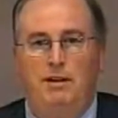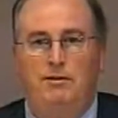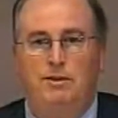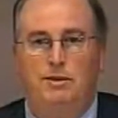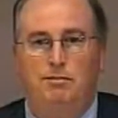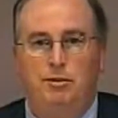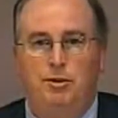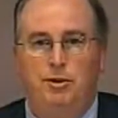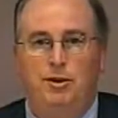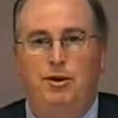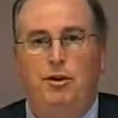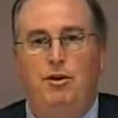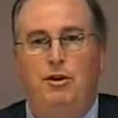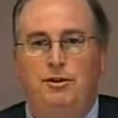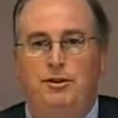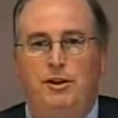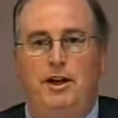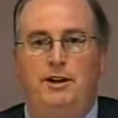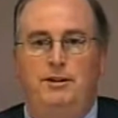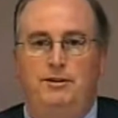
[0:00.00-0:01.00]
to pull an
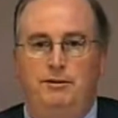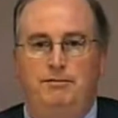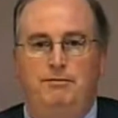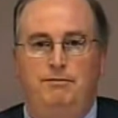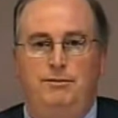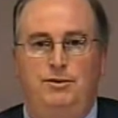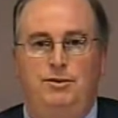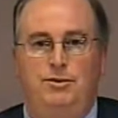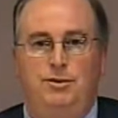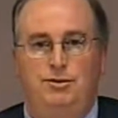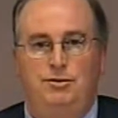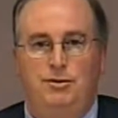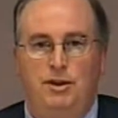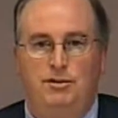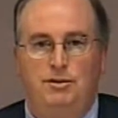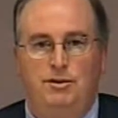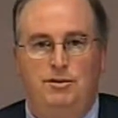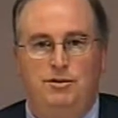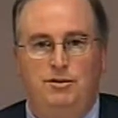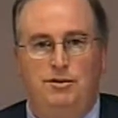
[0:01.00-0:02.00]
all-nighter to address
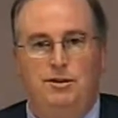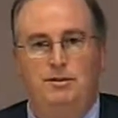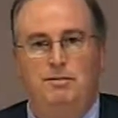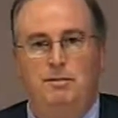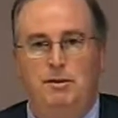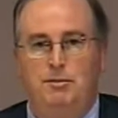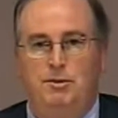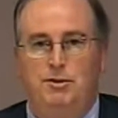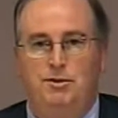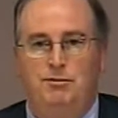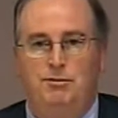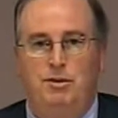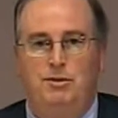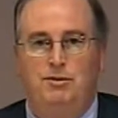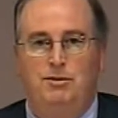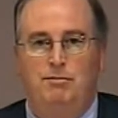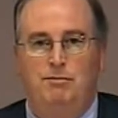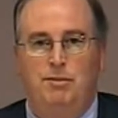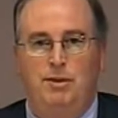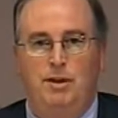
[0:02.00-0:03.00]
concerns by Mr.
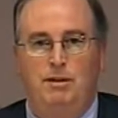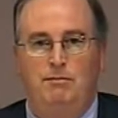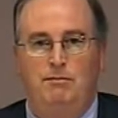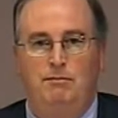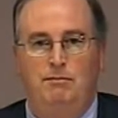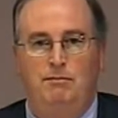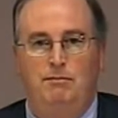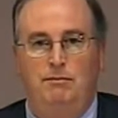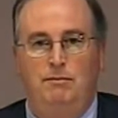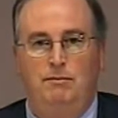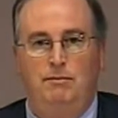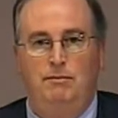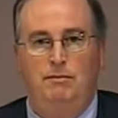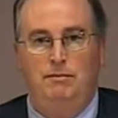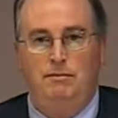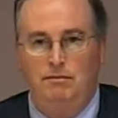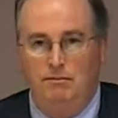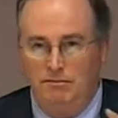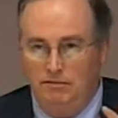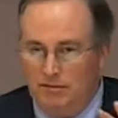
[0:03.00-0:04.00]
Rosenbaum. Mm-hmm.
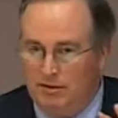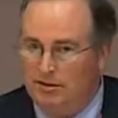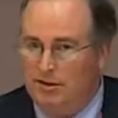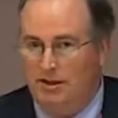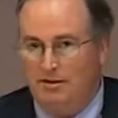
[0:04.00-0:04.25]
Does that